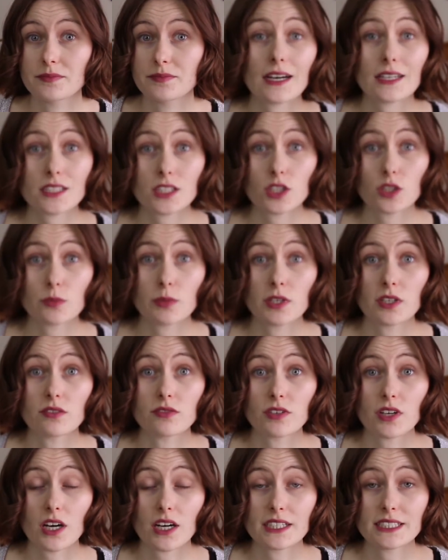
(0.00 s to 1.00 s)
A little bit
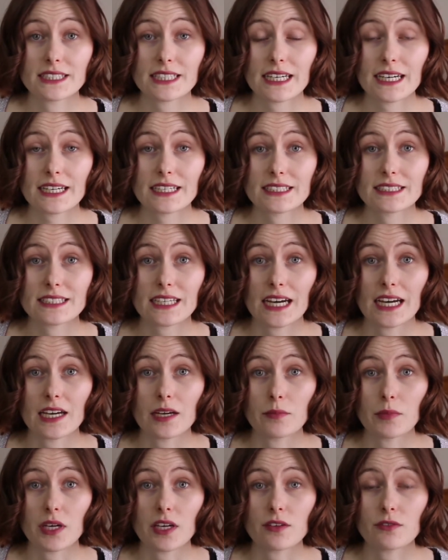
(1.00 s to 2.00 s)
of context, I
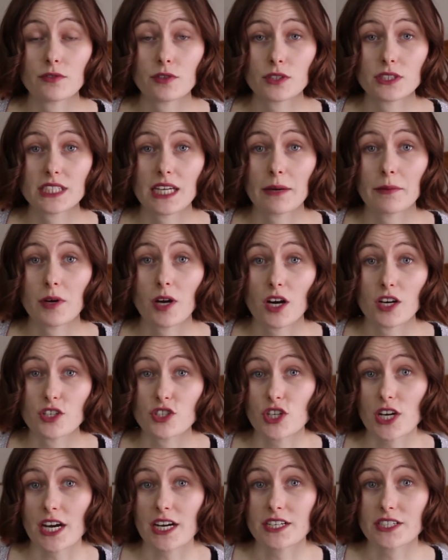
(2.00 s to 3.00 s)
am a full-time
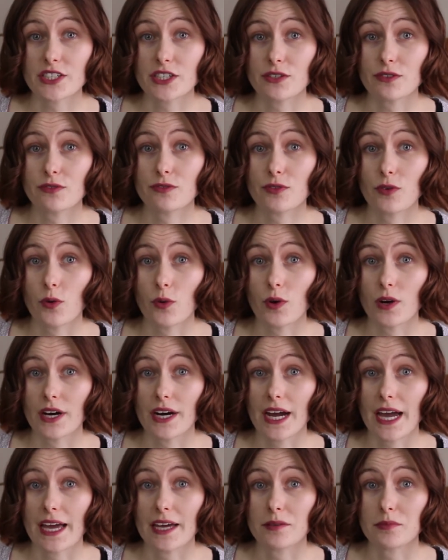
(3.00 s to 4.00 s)
contractor
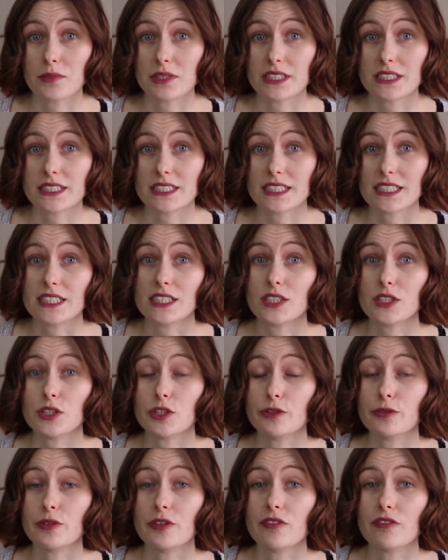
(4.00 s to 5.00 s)
for N B C
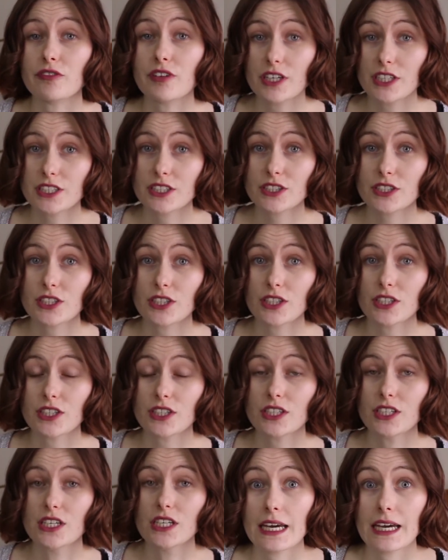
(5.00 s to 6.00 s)

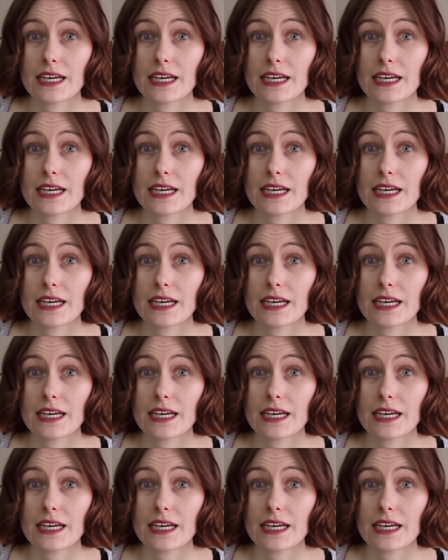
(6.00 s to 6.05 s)
Universal,